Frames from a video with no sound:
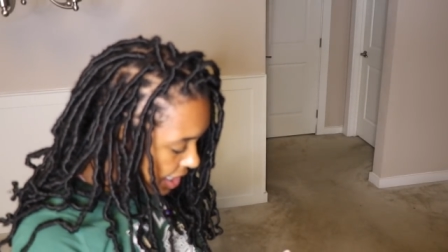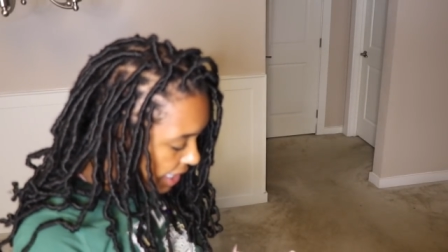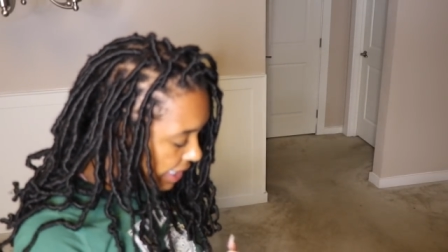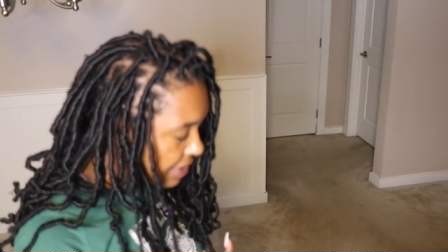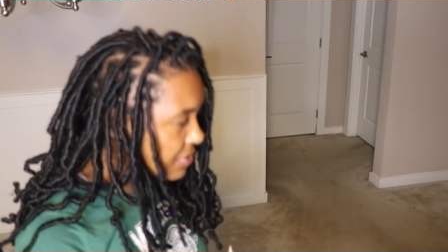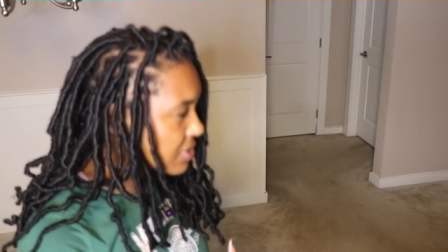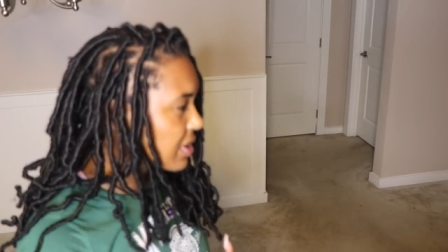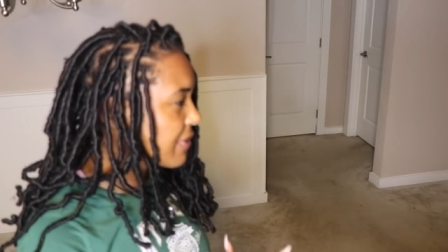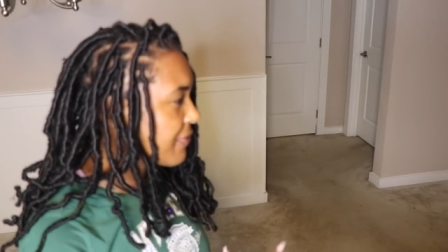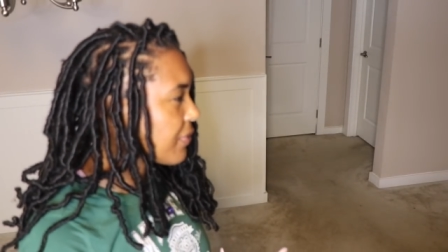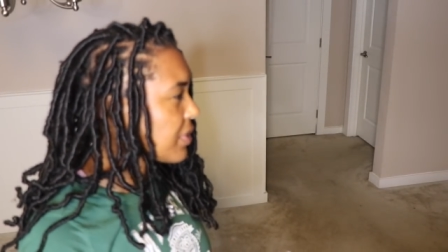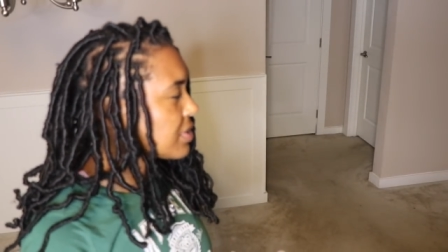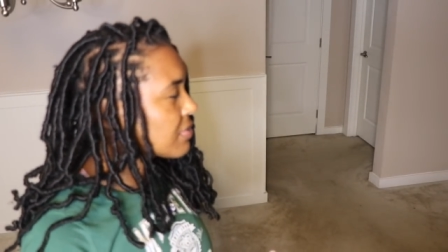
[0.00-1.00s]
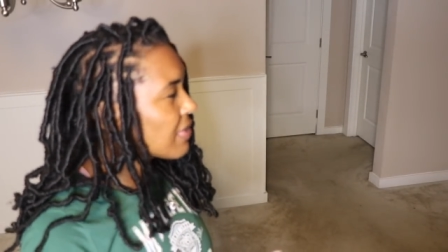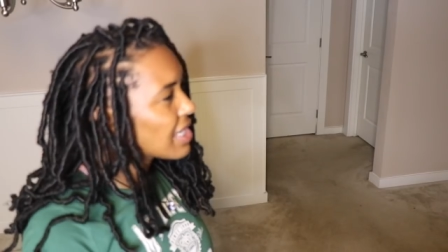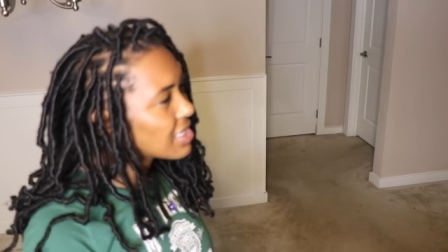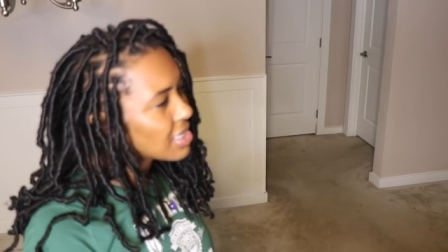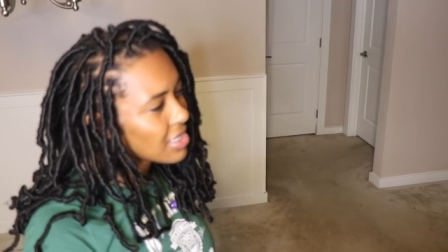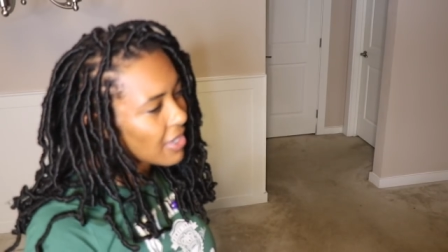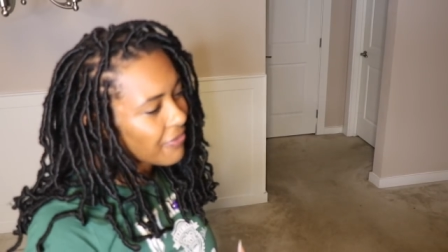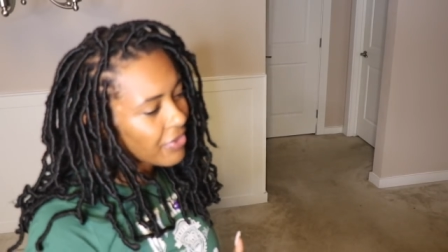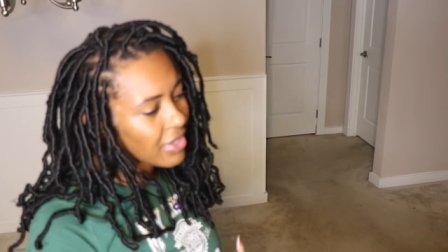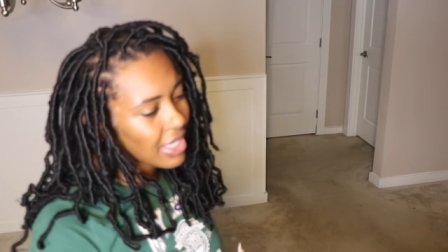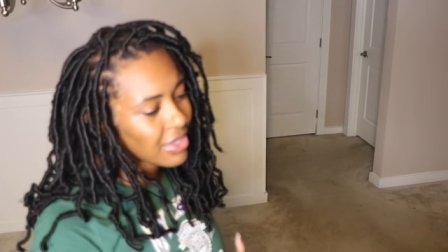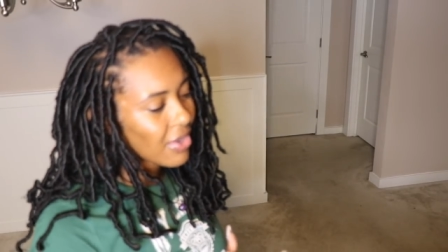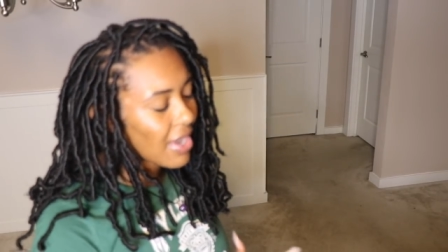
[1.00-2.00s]
Angels of the Four Directions. I feel
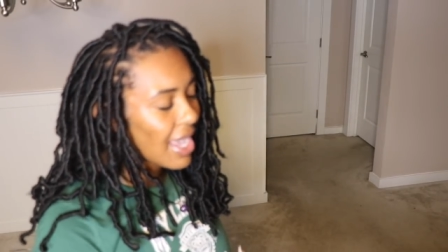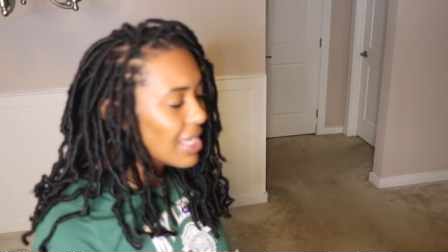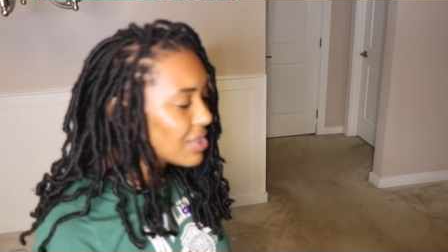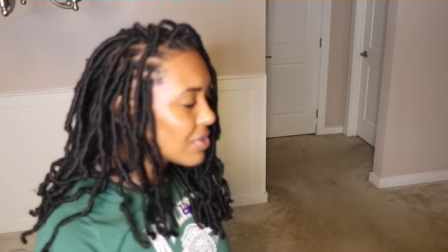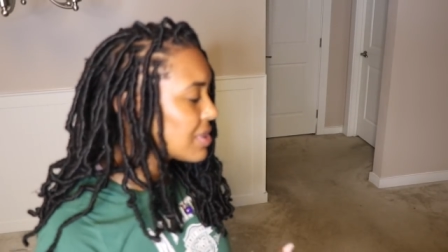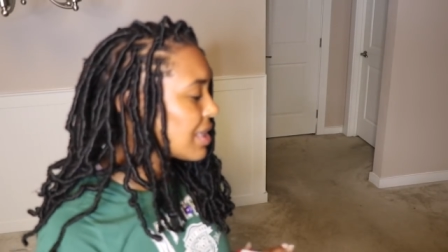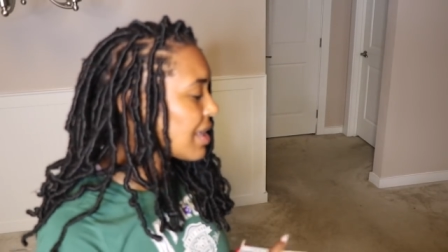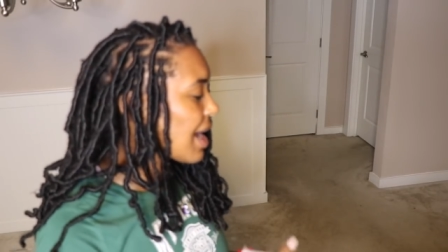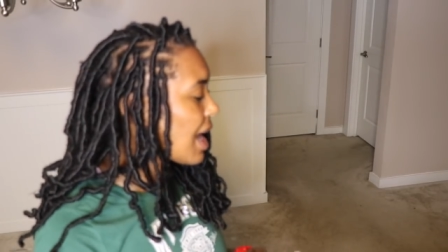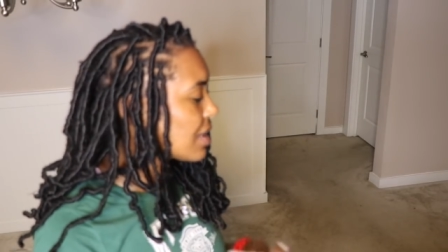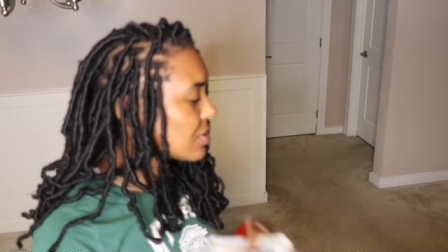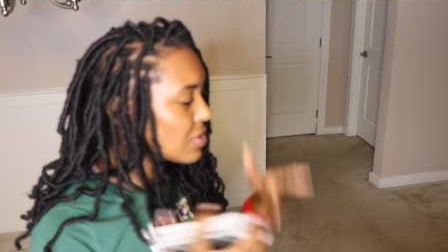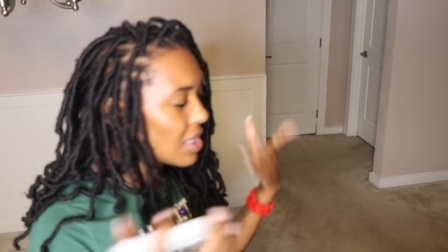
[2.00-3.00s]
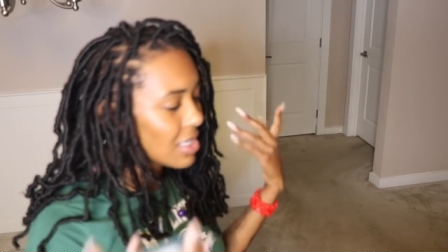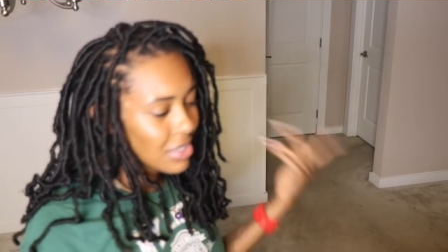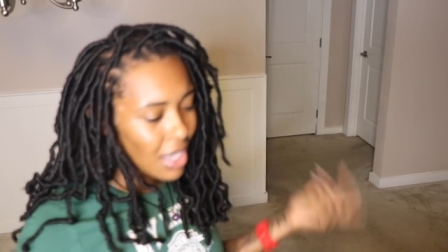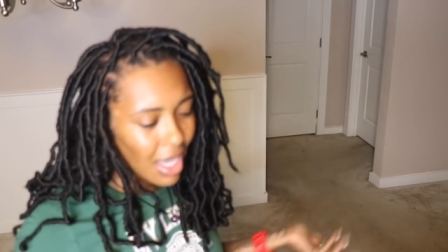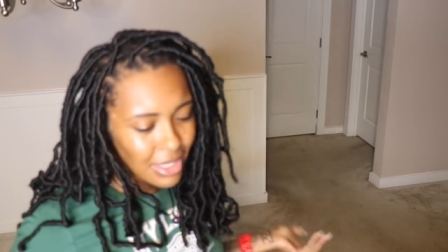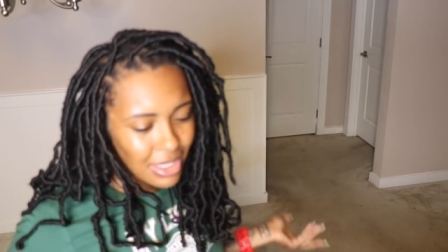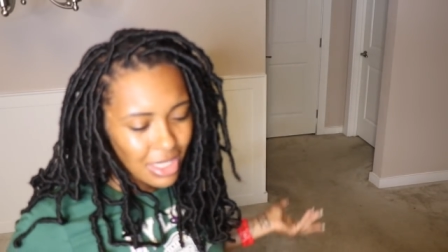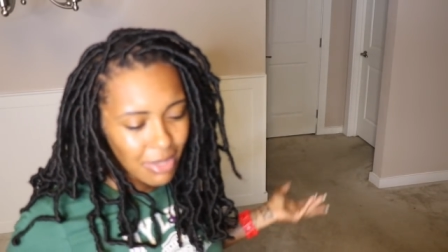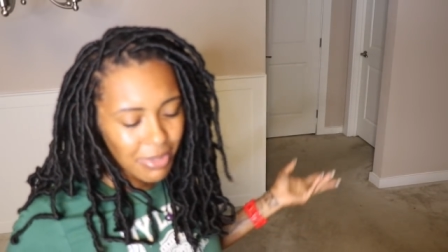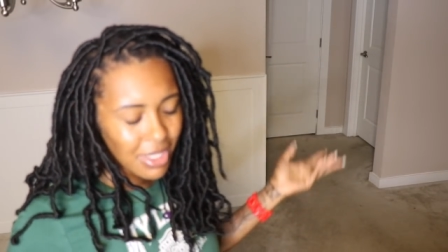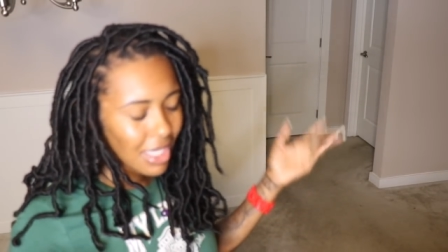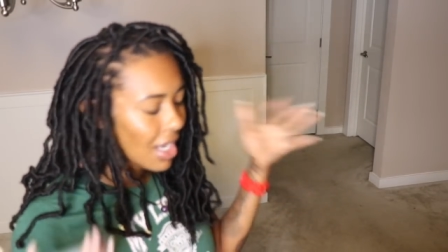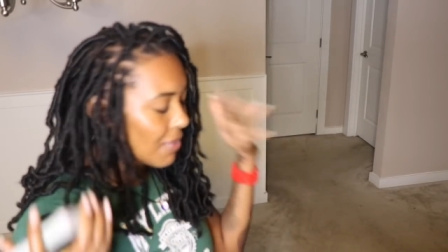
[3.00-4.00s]
like they're angels and guides are trying to talk to them,
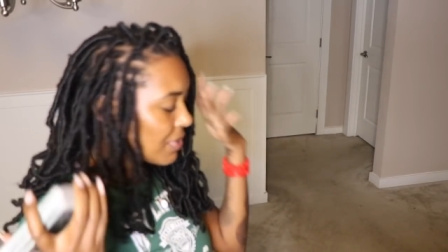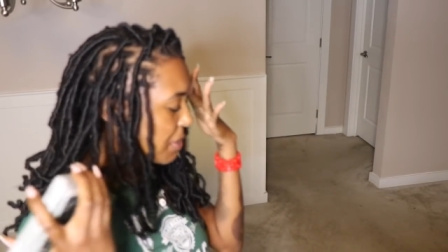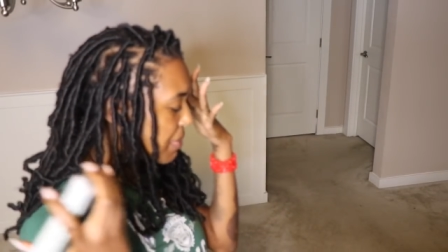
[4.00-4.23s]
but they're not really